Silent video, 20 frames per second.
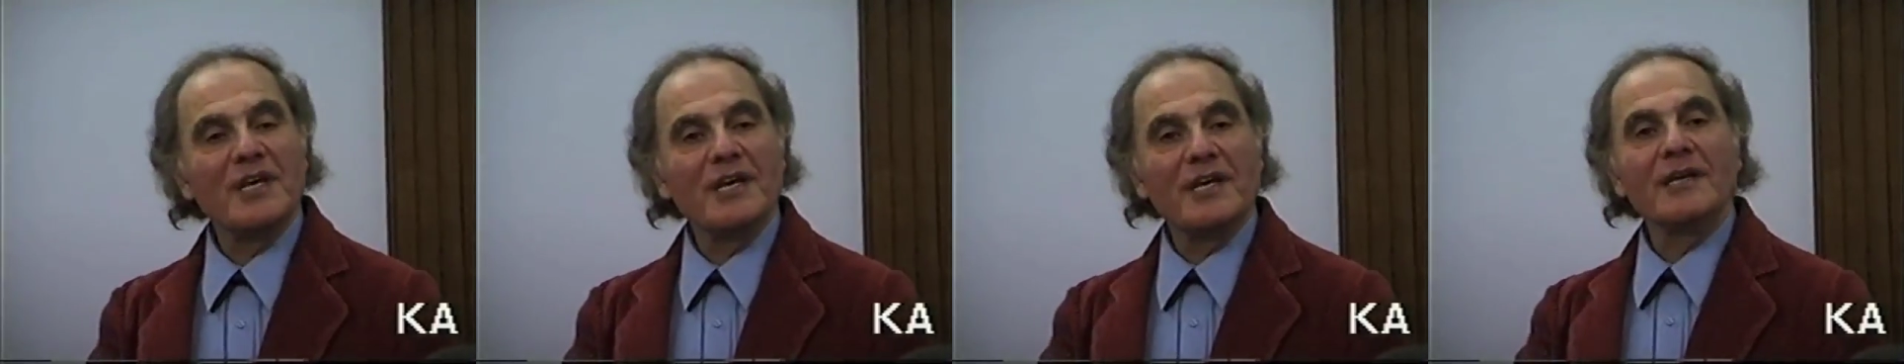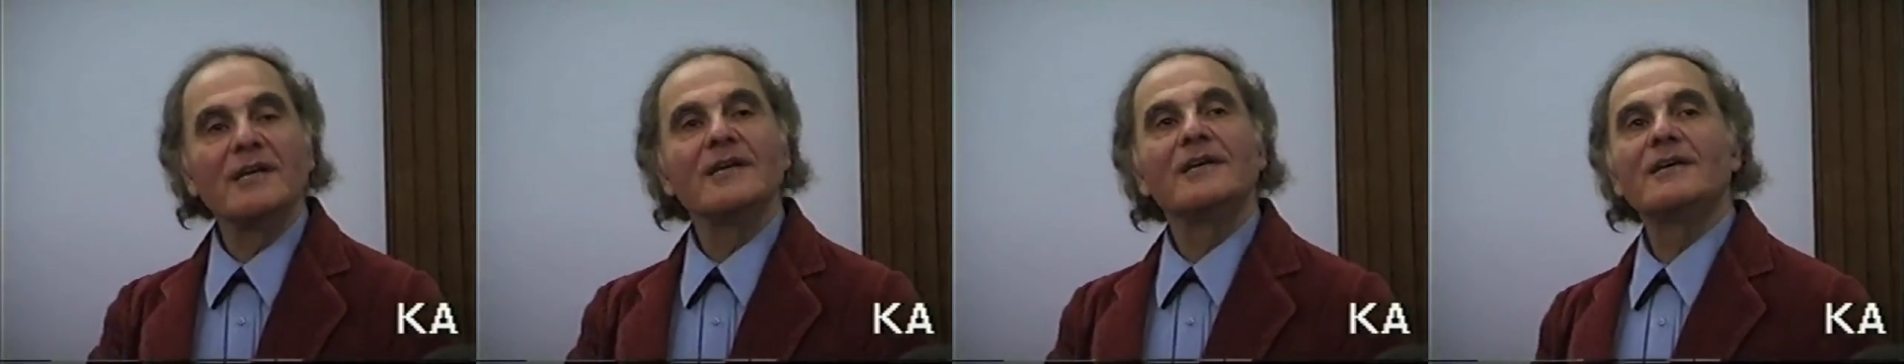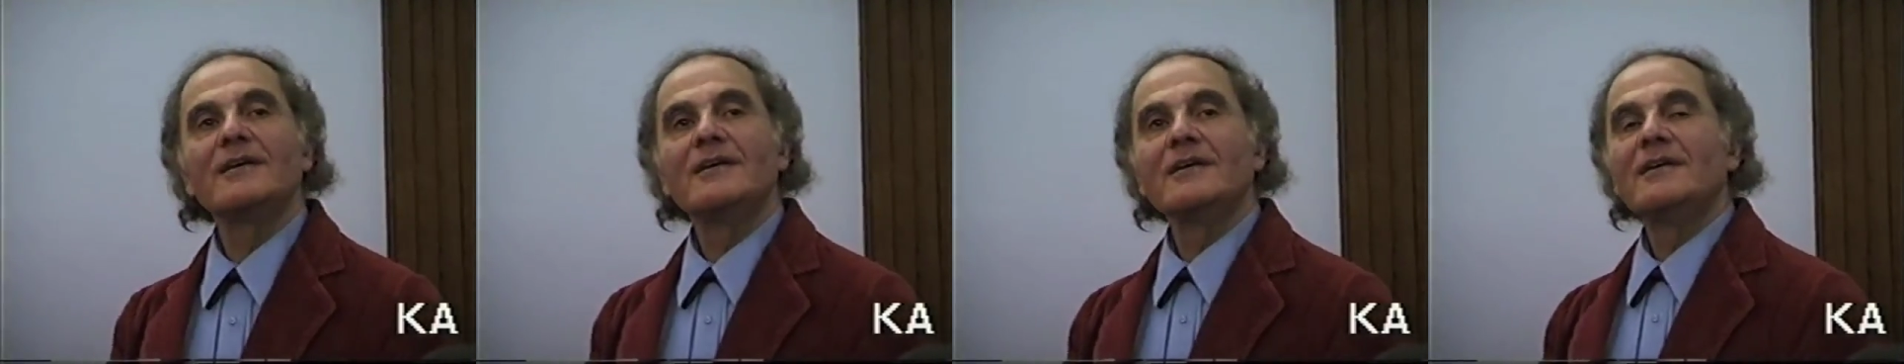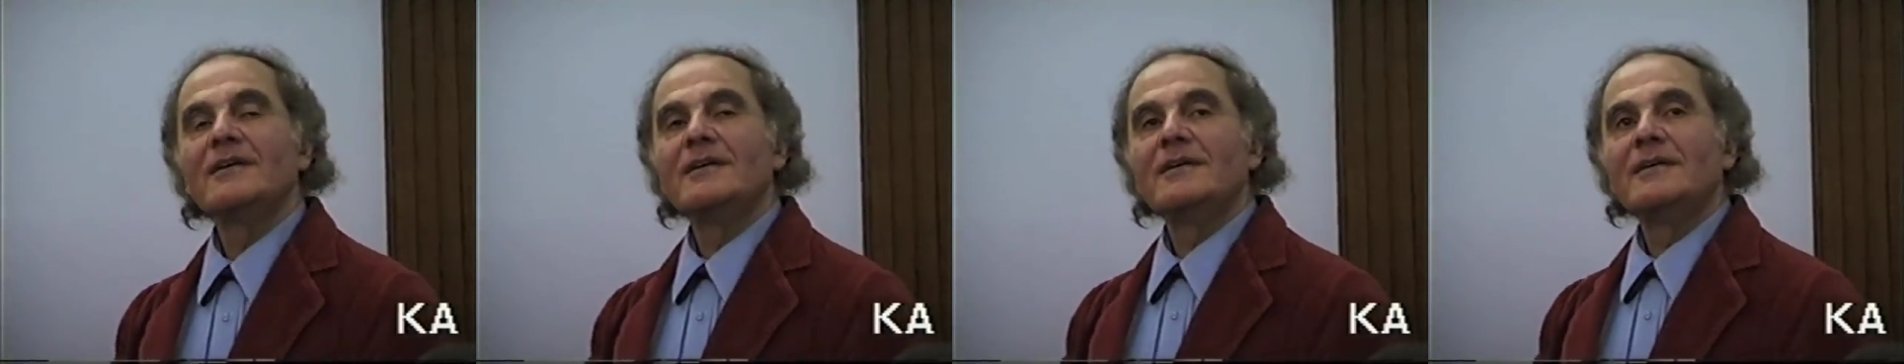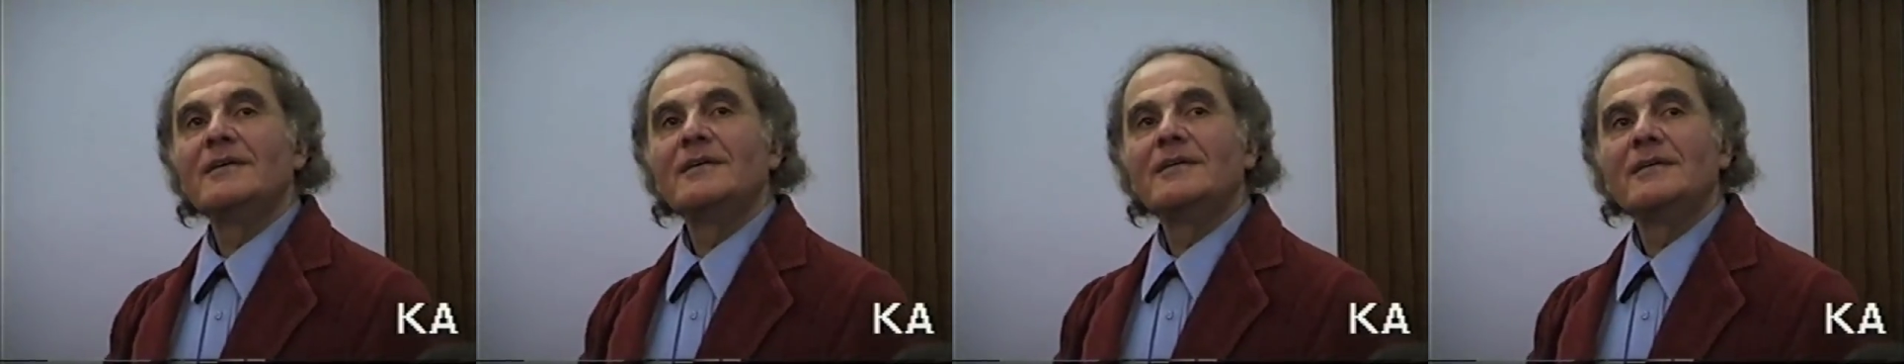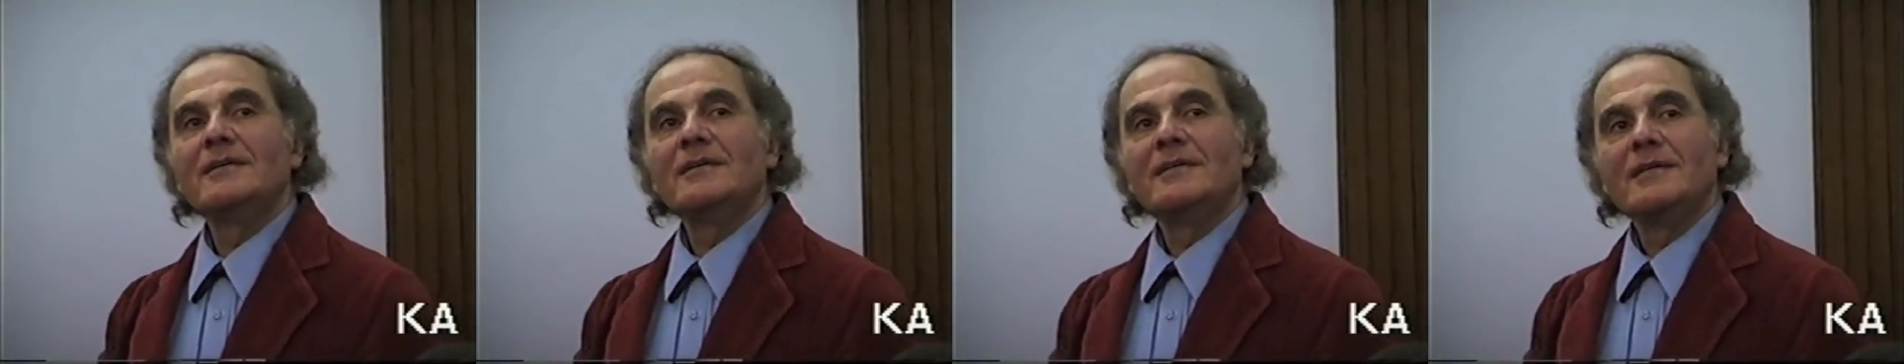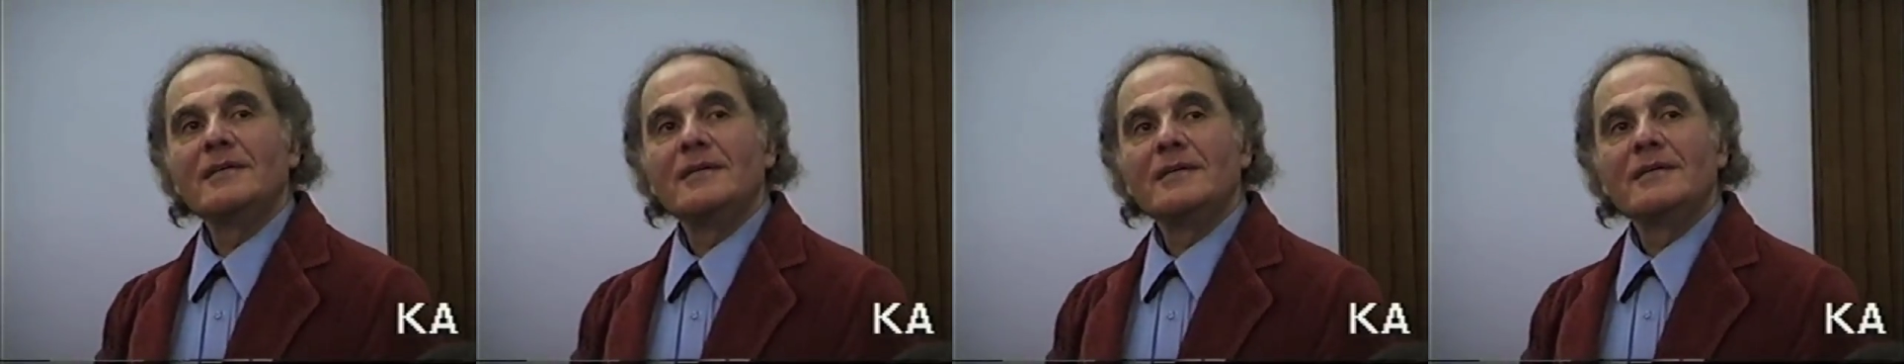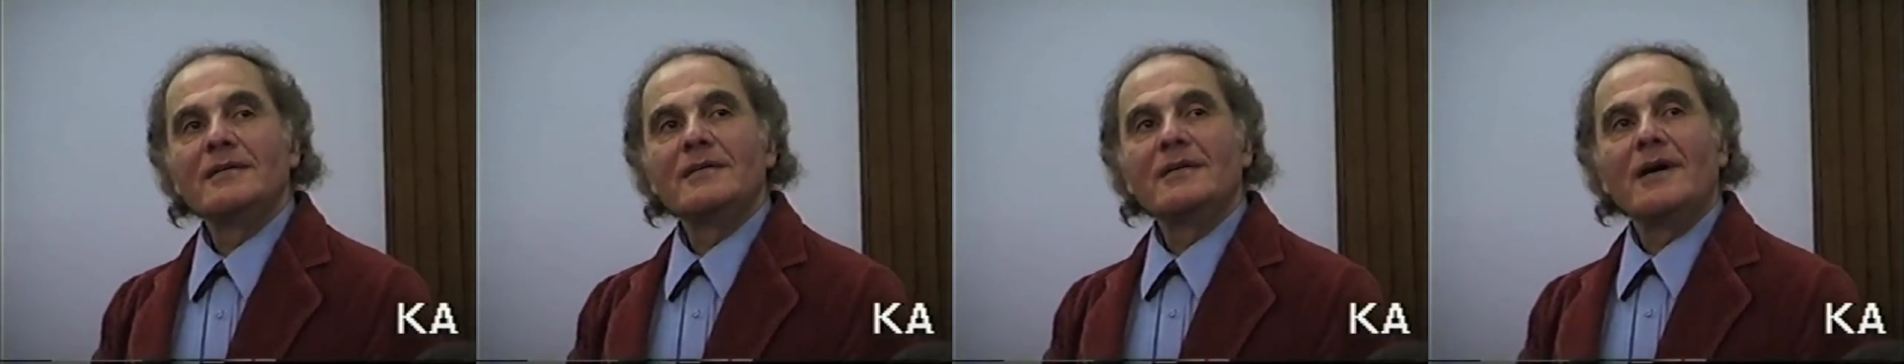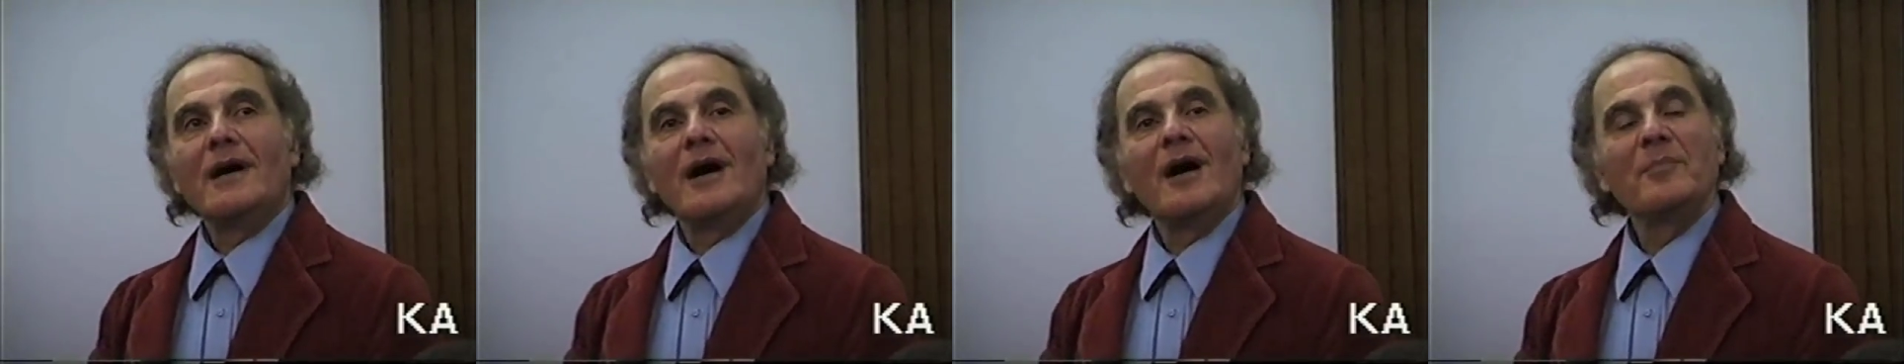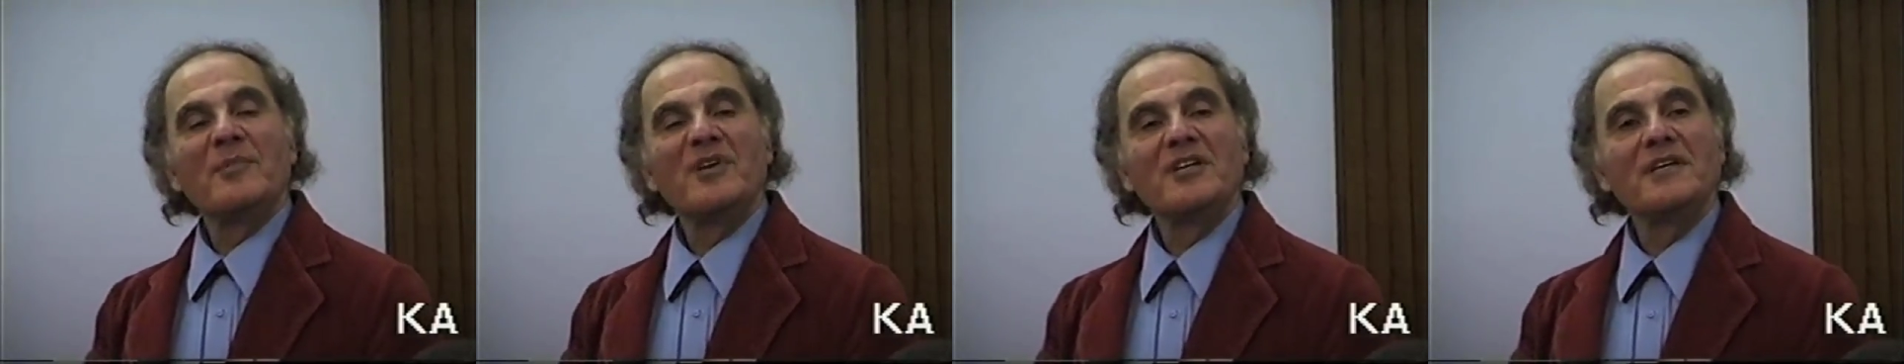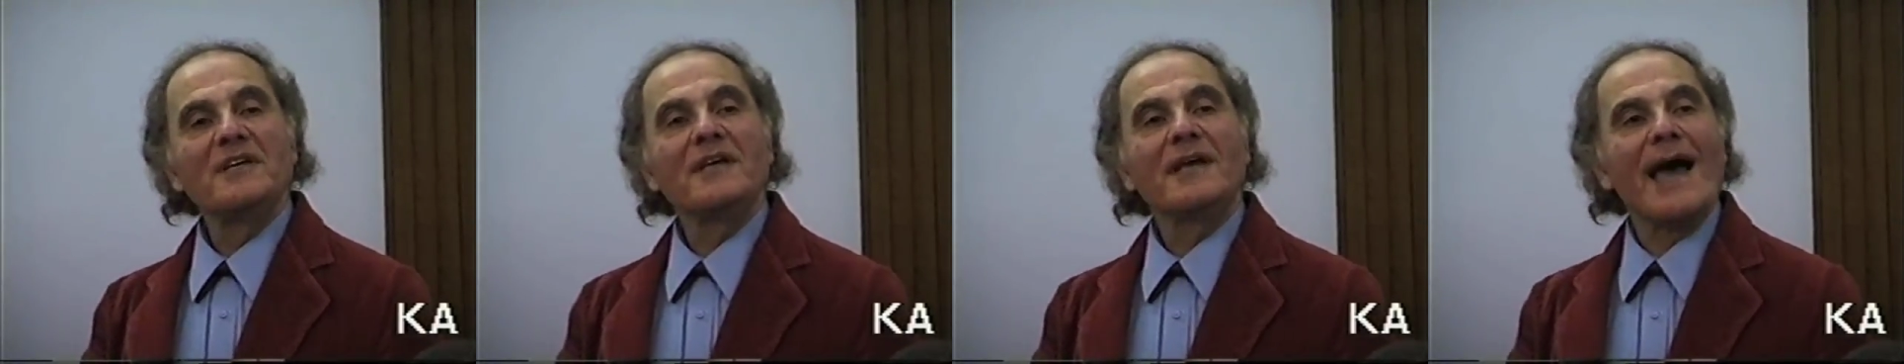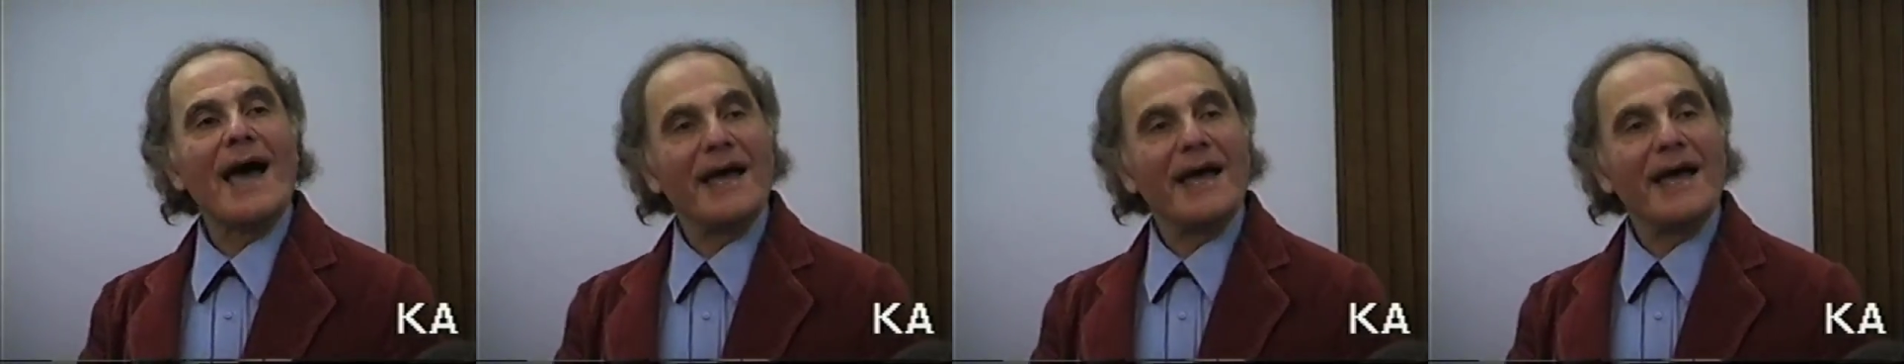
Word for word: the Armenian